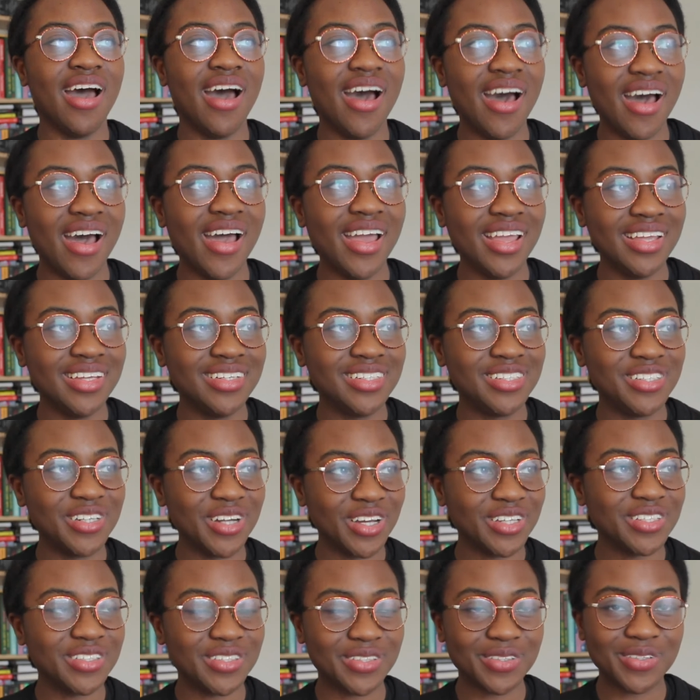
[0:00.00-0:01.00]
i
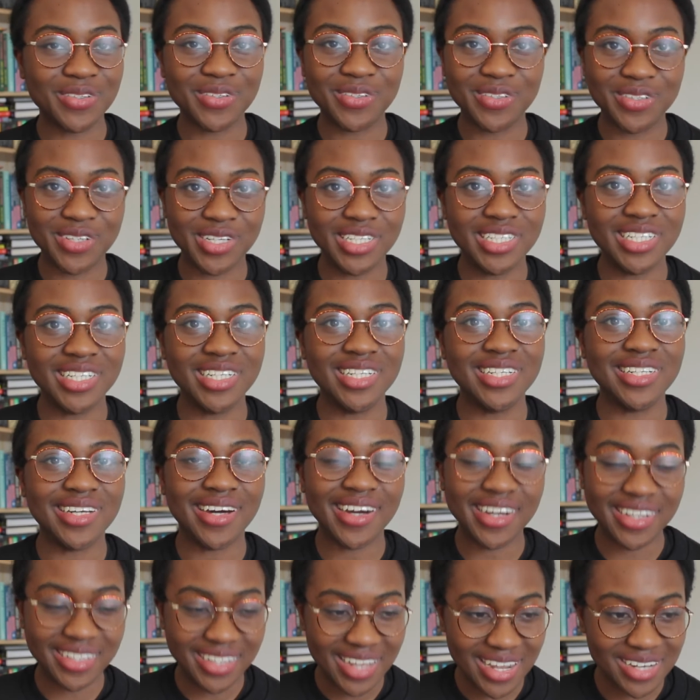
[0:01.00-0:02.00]
just couldn't
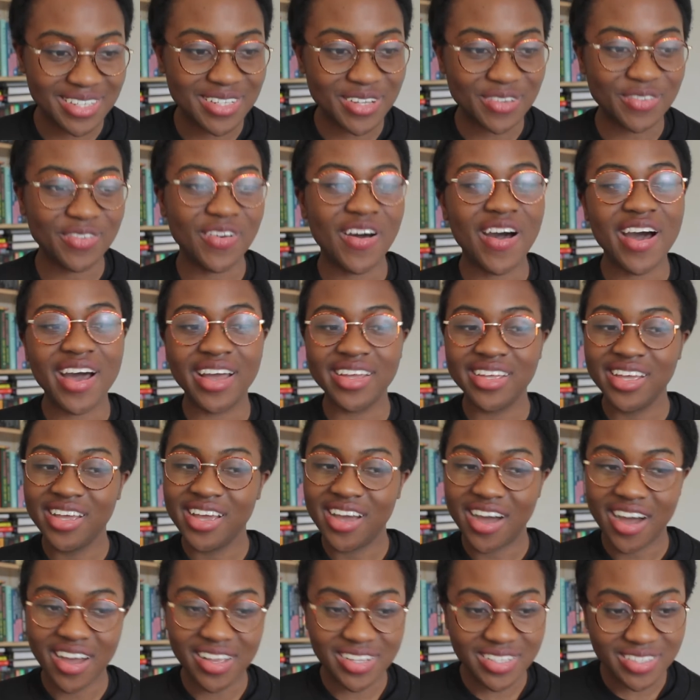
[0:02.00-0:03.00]
identify
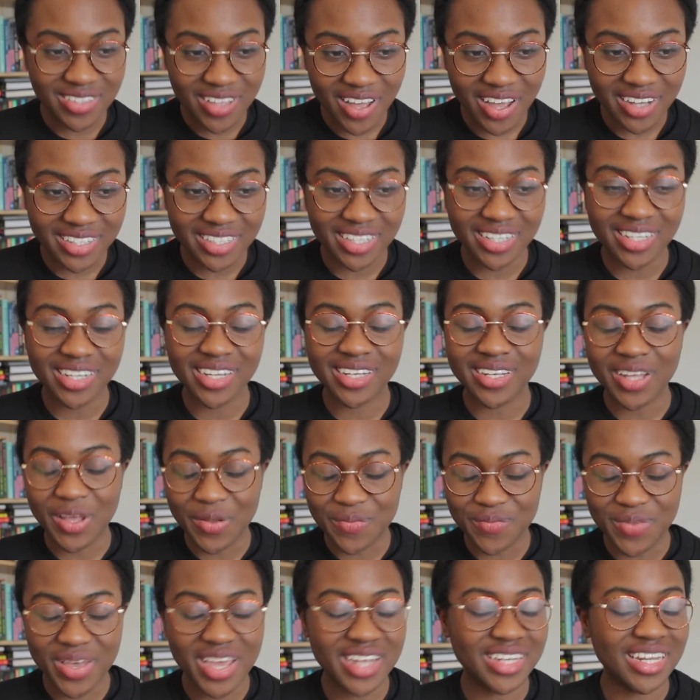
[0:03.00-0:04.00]
i started it a
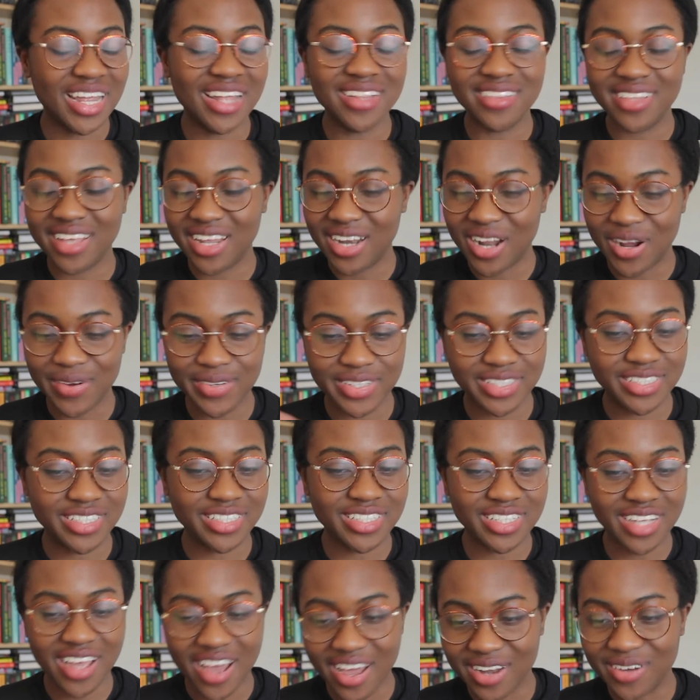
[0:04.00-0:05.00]
bit and then i was
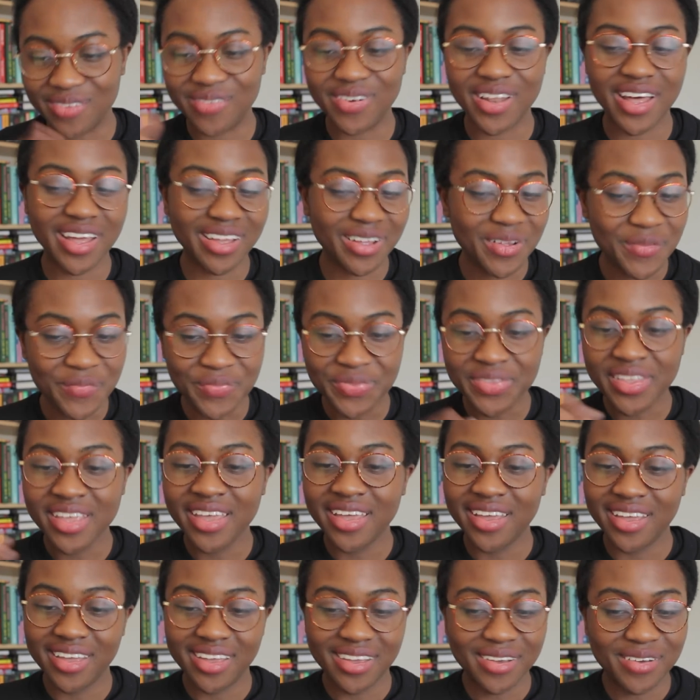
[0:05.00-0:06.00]
just kind of like
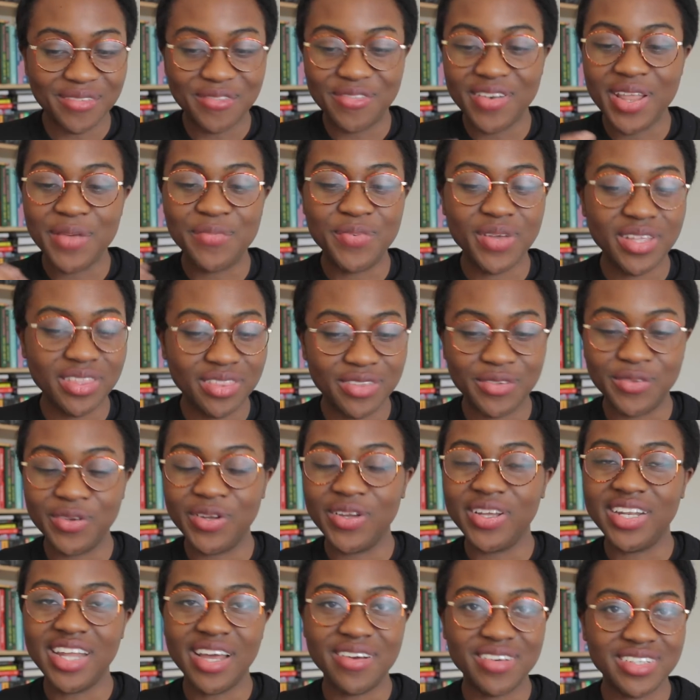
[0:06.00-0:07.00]
flipping through
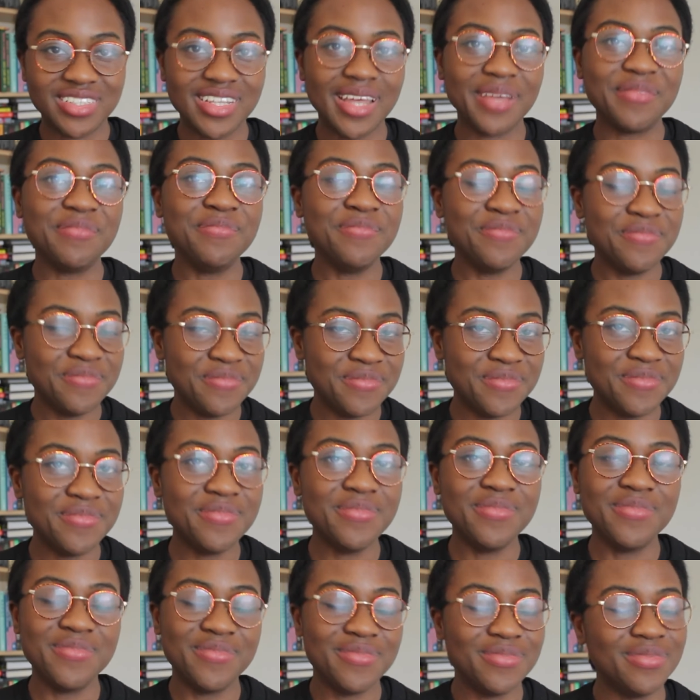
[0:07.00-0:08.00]
it, I was like, mm hmm,
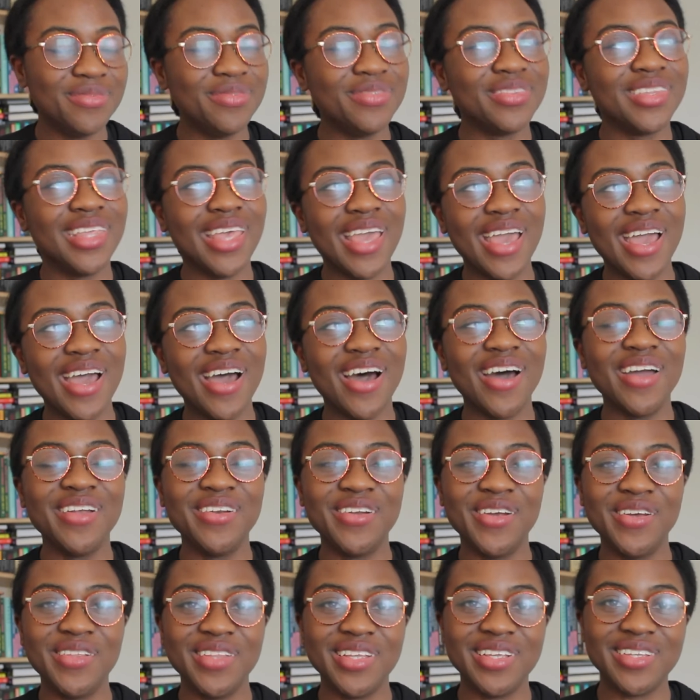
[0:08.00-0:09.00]
mm hmm, yeah, I
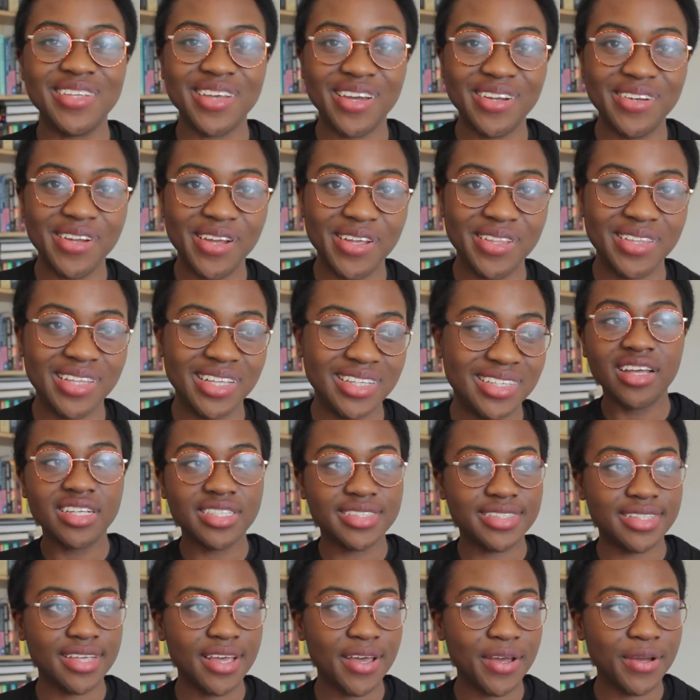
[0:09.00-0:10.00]
know this, I know this.
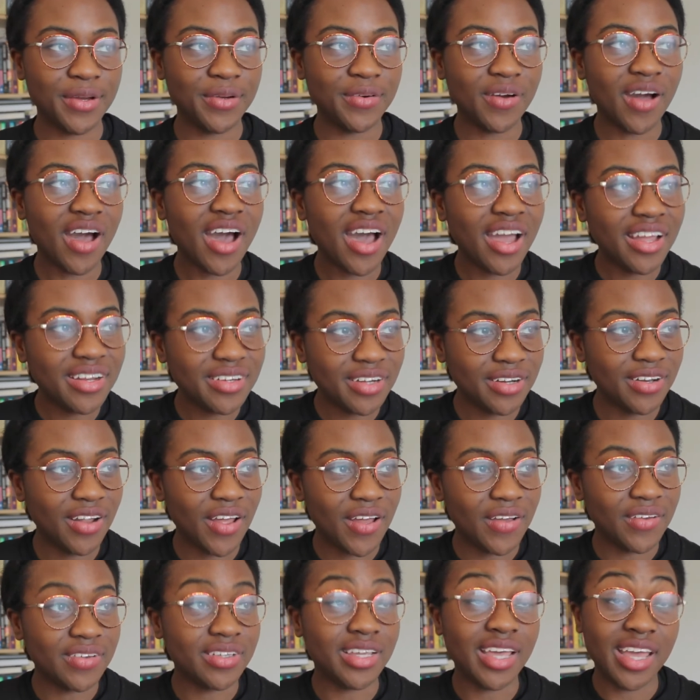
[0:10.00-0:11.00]
So I don't
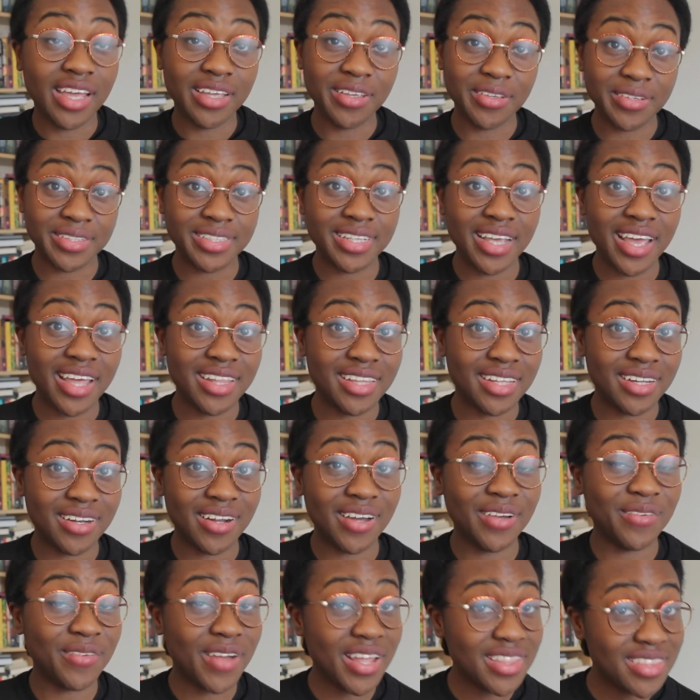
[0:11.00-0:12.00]
know, can you say that
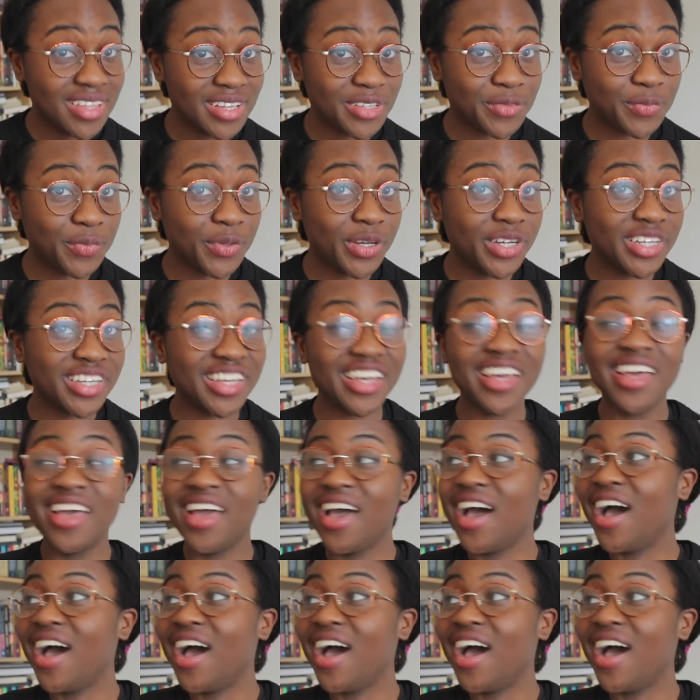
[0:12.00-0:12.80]
I read this book?